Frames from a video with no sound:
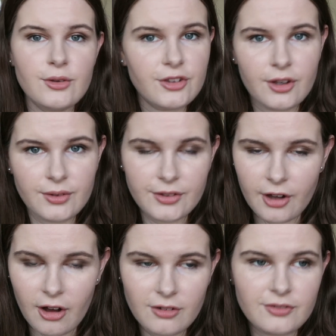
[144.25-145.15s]
so
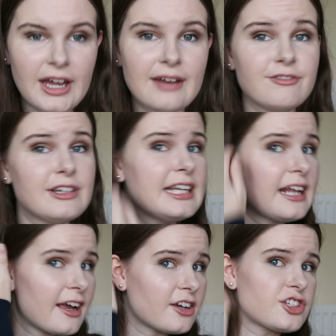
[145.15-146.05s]
soft and really
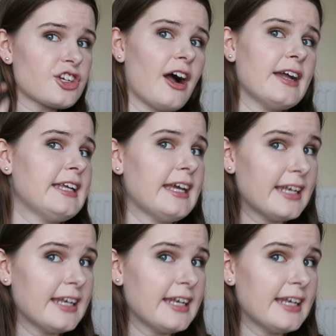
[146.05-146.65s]
like shiny.